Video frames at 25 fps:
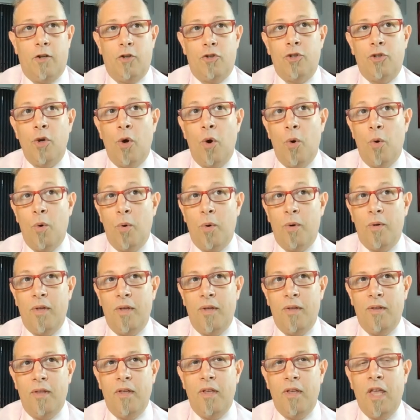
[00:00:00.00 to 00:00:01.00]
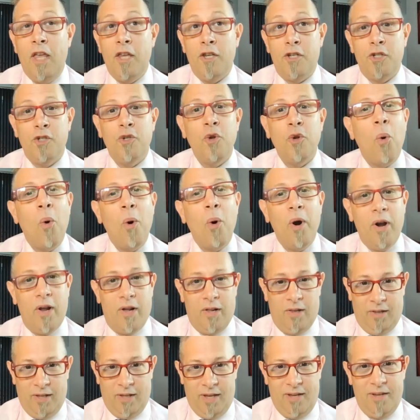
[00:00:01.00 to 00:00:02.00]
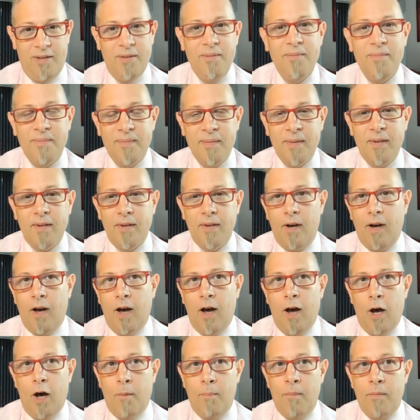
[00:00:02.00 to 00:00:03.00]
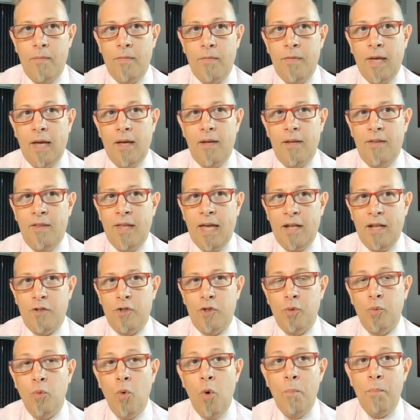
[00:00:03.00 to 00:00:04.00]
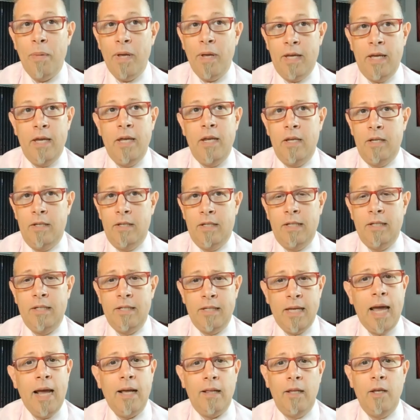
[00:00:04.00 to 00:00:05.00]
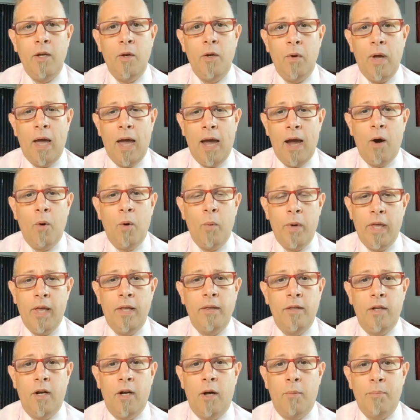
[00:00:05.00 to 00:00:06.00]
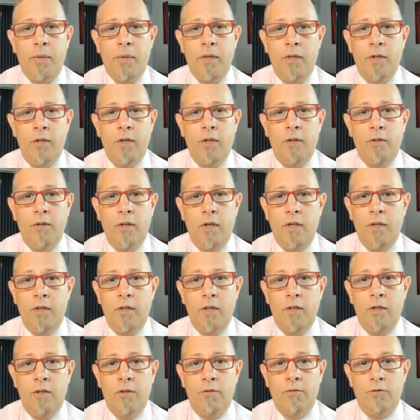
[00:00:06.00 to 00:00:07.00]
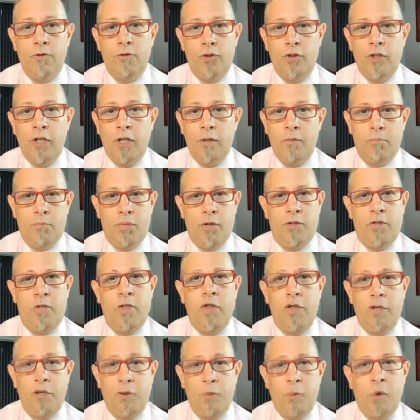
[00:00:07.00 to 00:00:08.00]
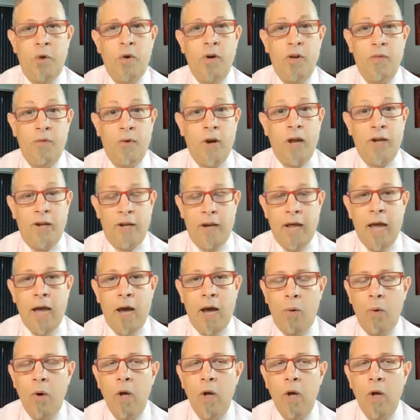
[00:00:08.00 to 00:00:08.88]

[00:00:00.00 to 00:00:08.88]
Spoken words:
So historically, that swooping in is exactly how we ended up in the shit position we're in right now.